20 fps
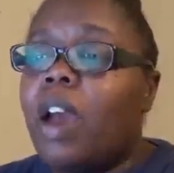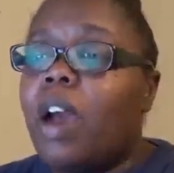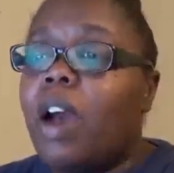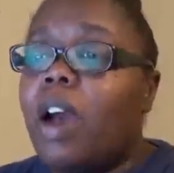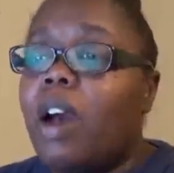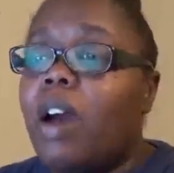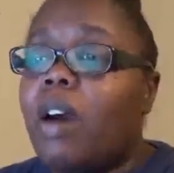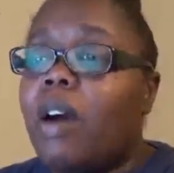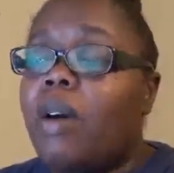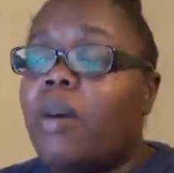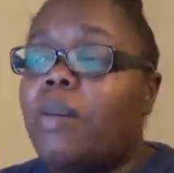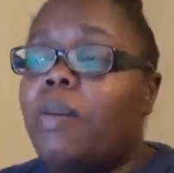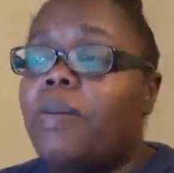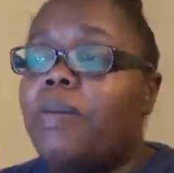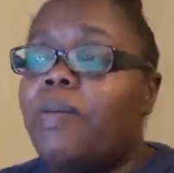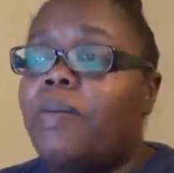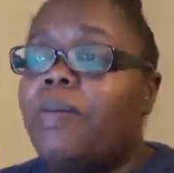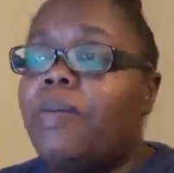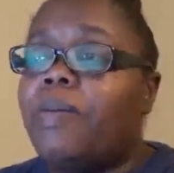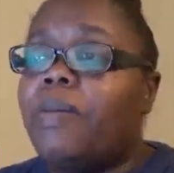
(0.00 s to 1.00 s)

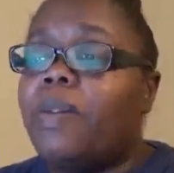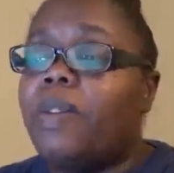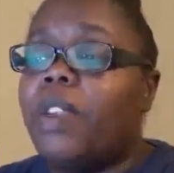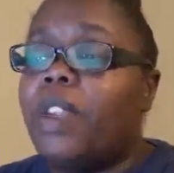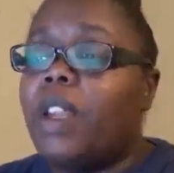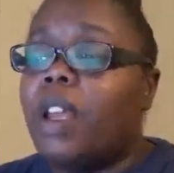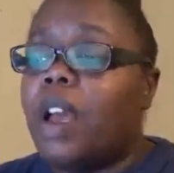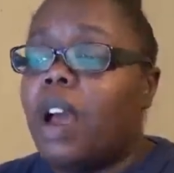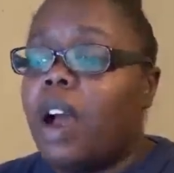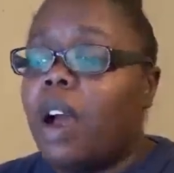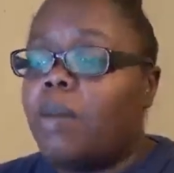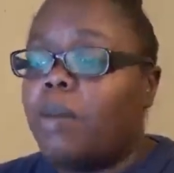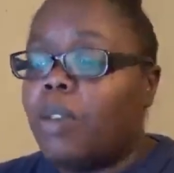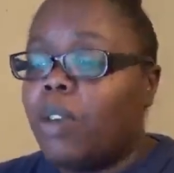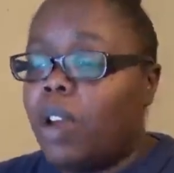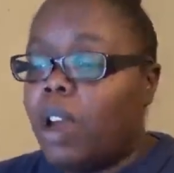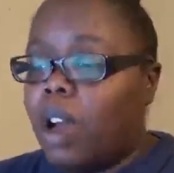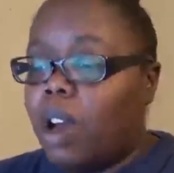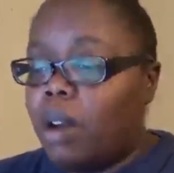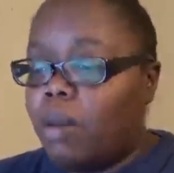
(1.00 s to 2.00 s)
Um,
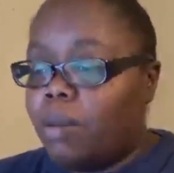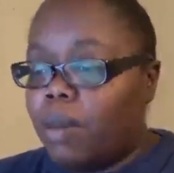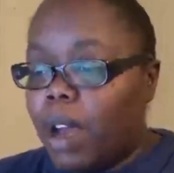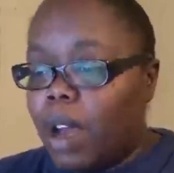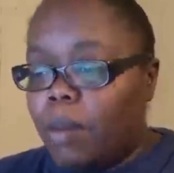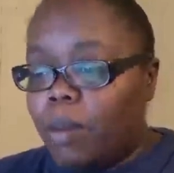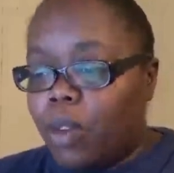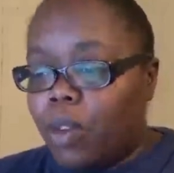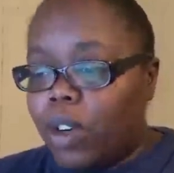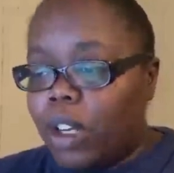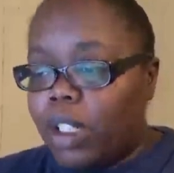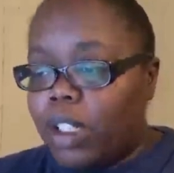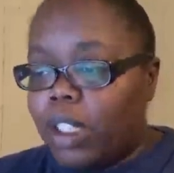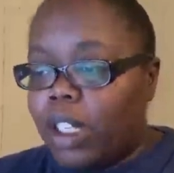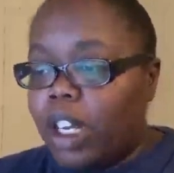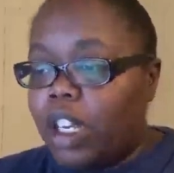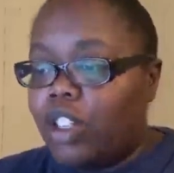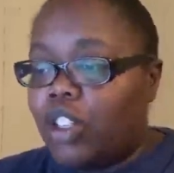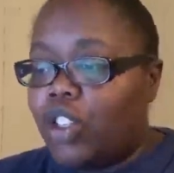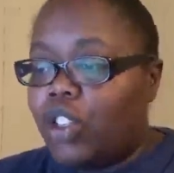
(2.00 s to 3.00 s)
I'm going to
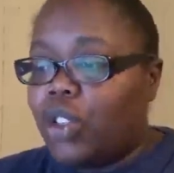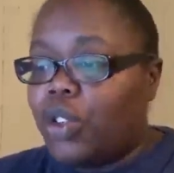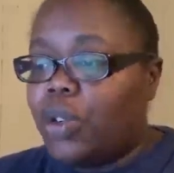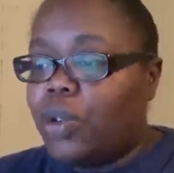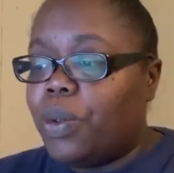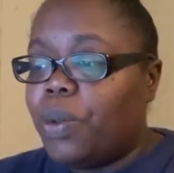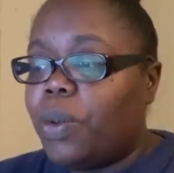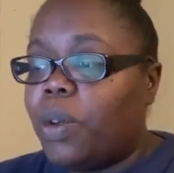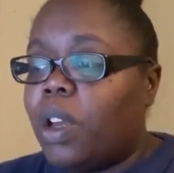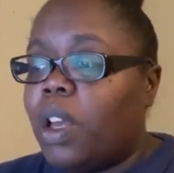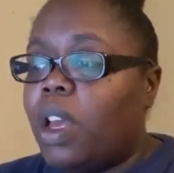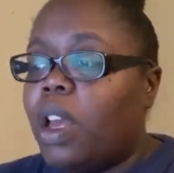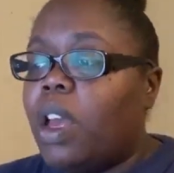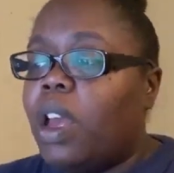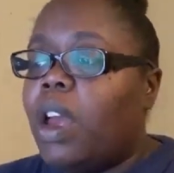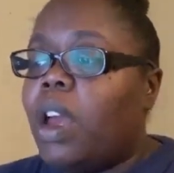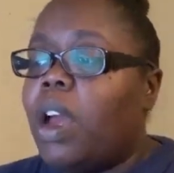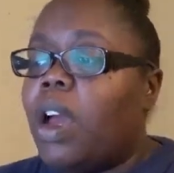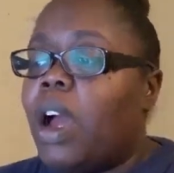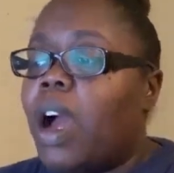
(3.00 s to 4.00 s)
teach you
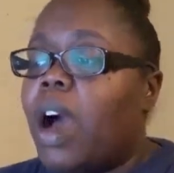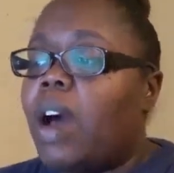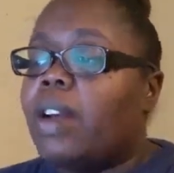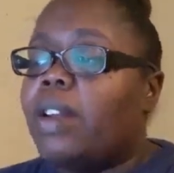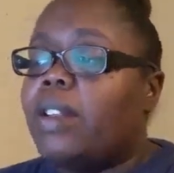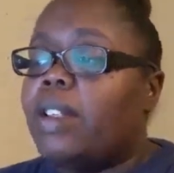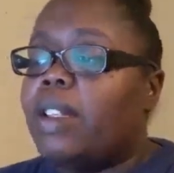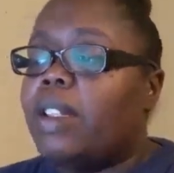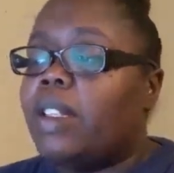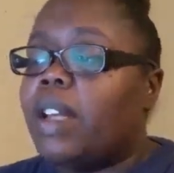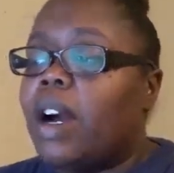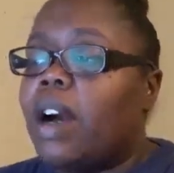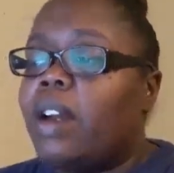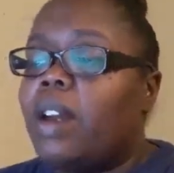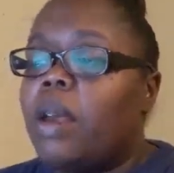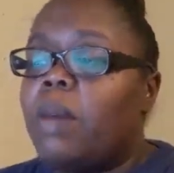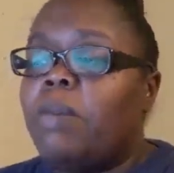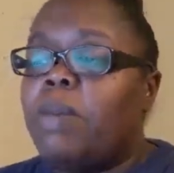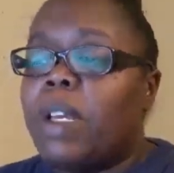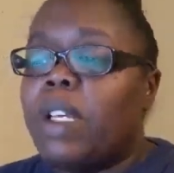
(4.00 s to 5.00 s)
how to design
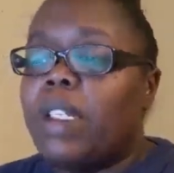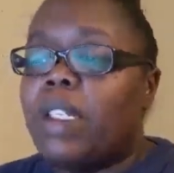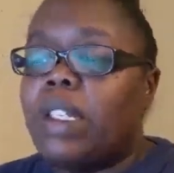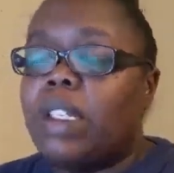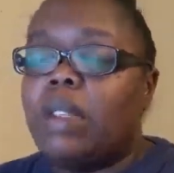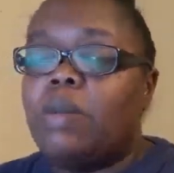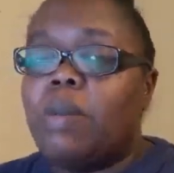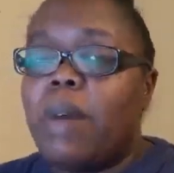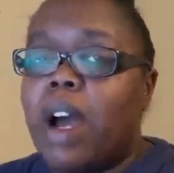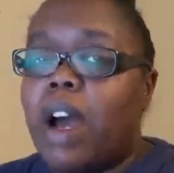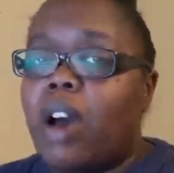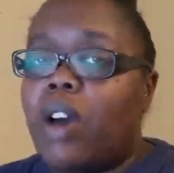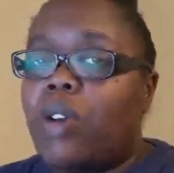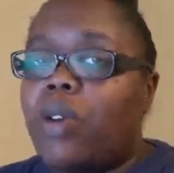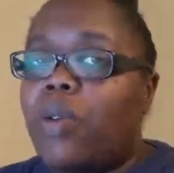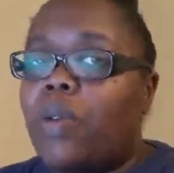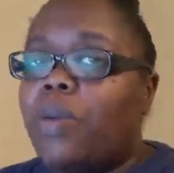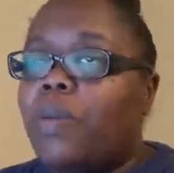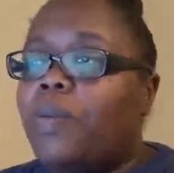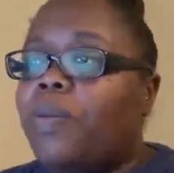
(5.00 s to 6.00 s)
a business
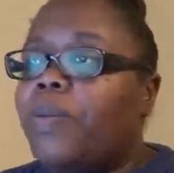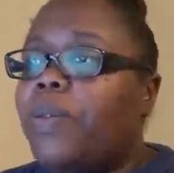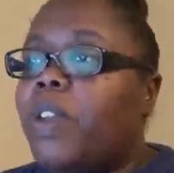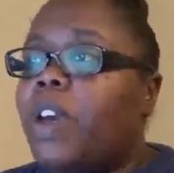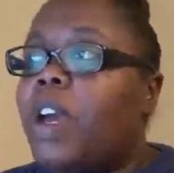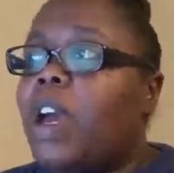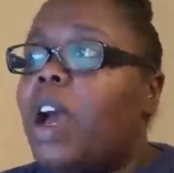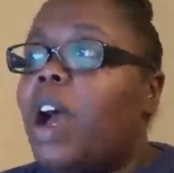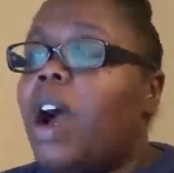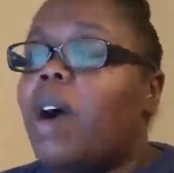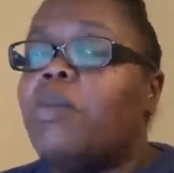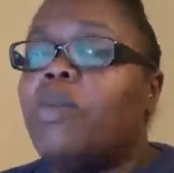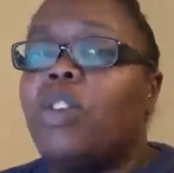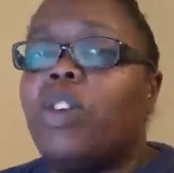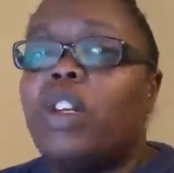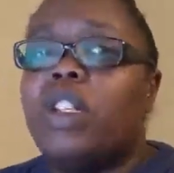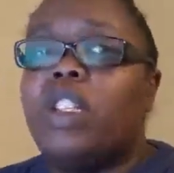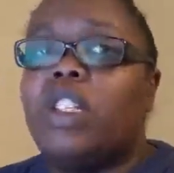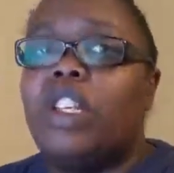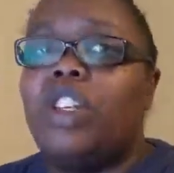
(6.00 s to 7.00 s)
model. I'm
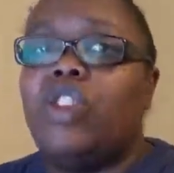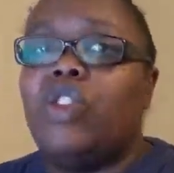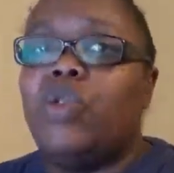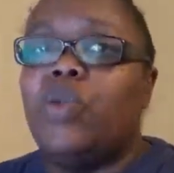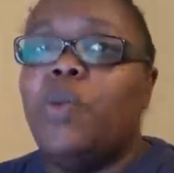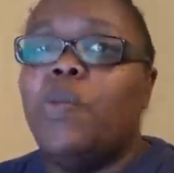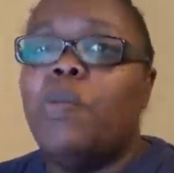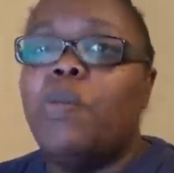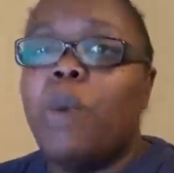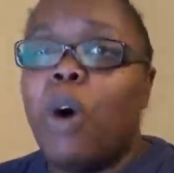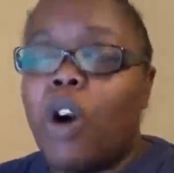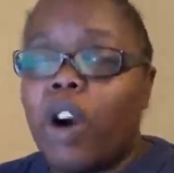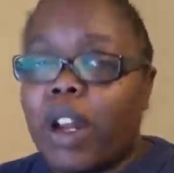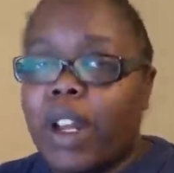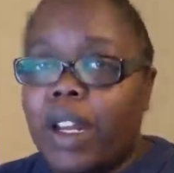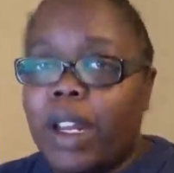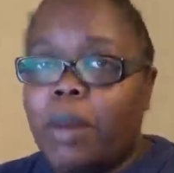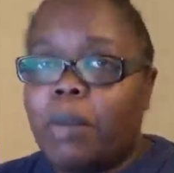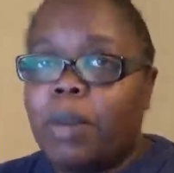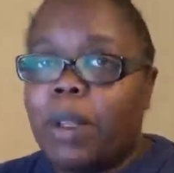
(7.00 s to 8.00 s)
going to teach you
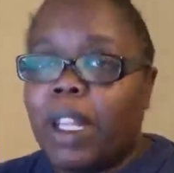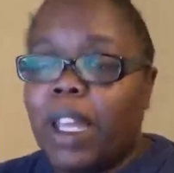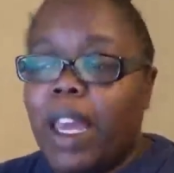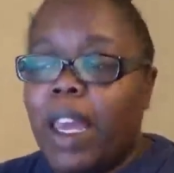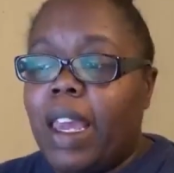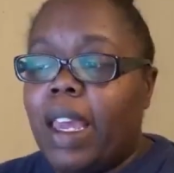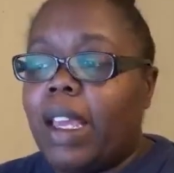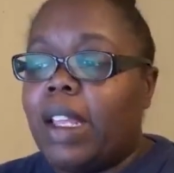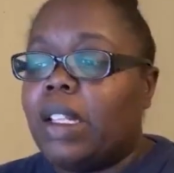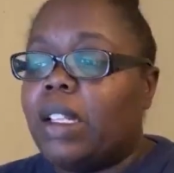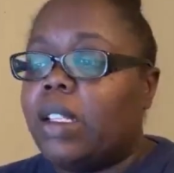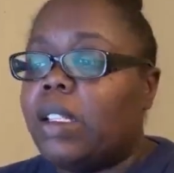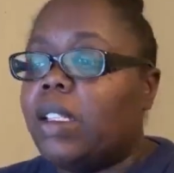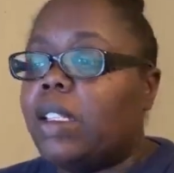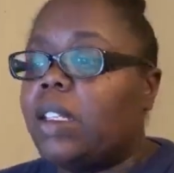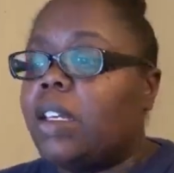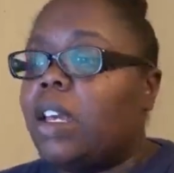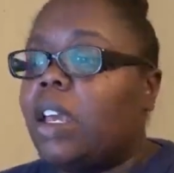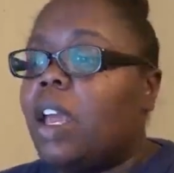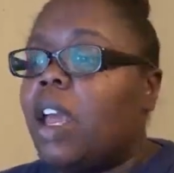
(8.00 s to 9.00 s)
marketing
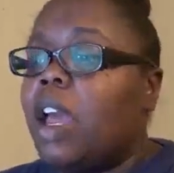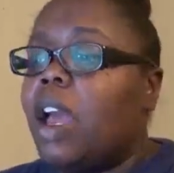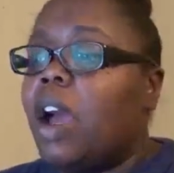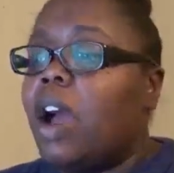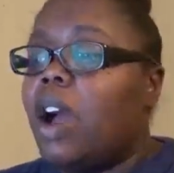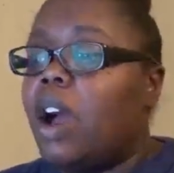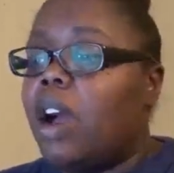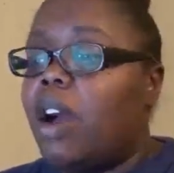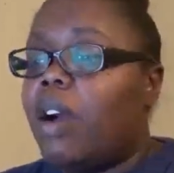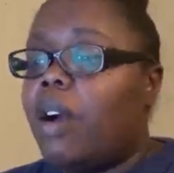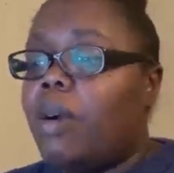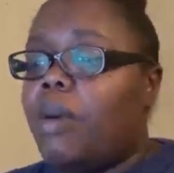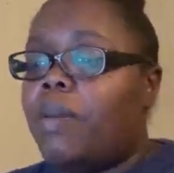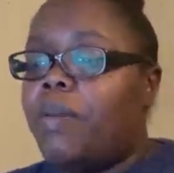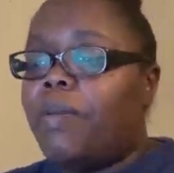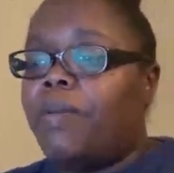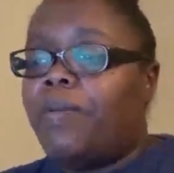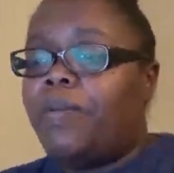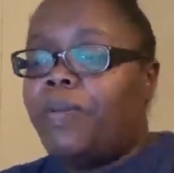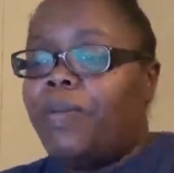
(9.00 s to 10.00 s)
plans. Um,